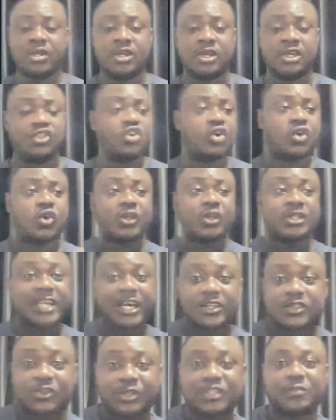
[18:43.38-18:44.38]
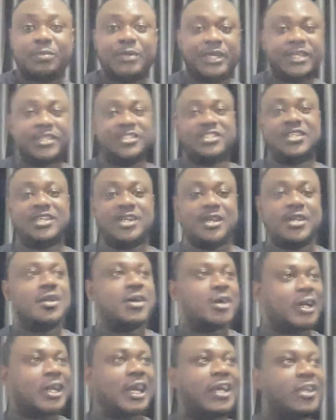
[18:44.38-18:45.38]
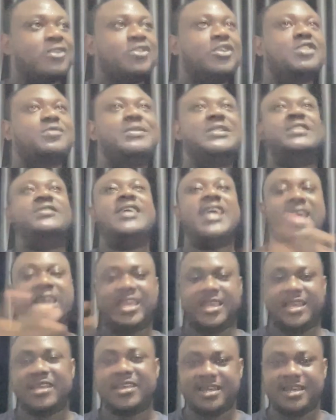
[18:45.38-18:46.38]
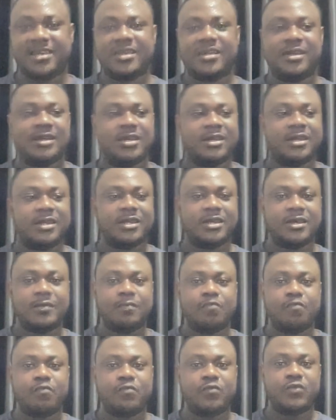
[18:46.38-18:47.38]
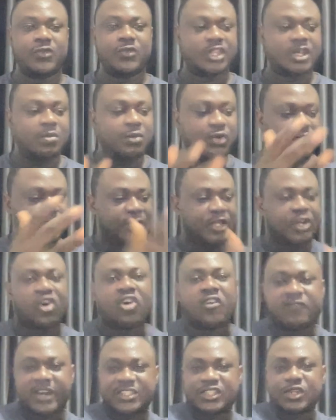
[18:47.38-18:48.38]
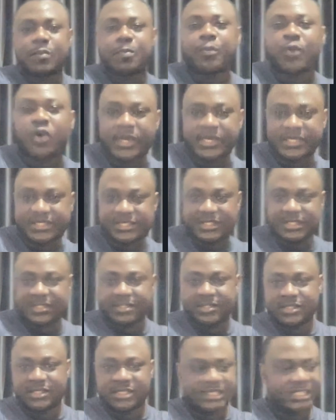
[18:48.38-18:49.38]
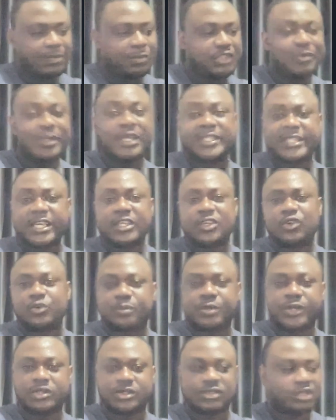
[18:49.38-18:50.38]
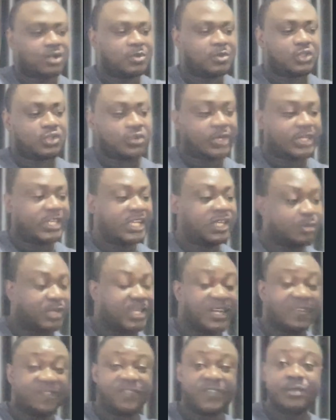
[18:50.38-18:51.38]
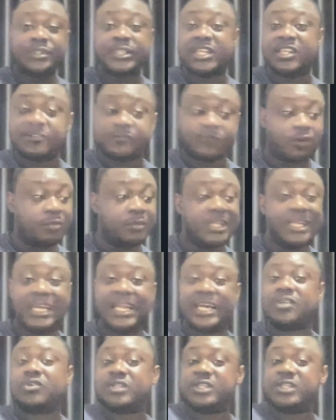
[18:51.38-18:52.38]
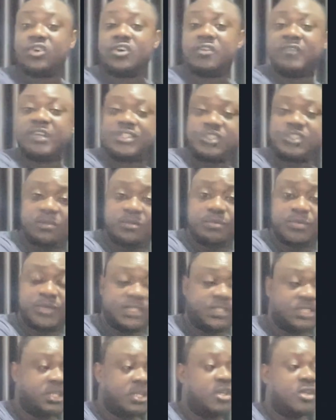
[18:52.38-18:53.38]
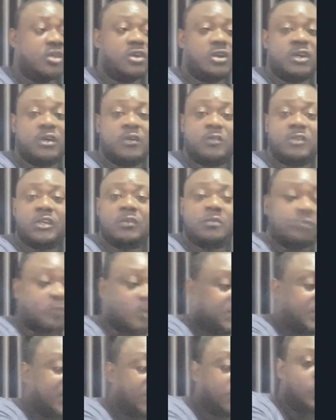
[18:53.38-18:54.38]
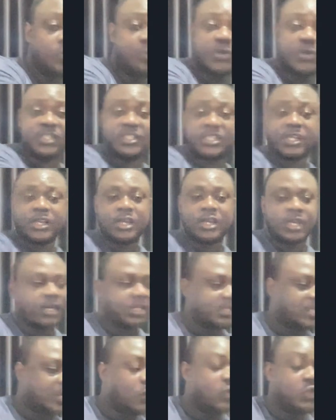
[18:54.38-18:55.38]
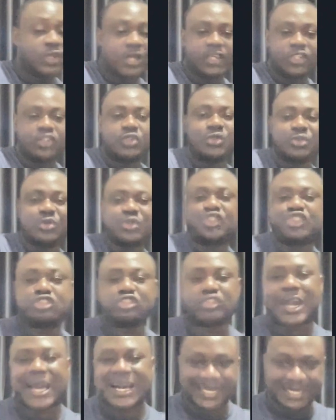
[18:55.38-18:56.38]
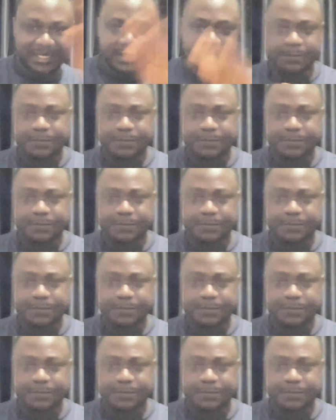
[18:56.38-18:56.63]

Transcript: Your contact us page cannot just be there. There must be a conversion point. There must be a thank you page or something. So when anybody that fills any form, they land on the conversion page, thank you page, that you can use to track.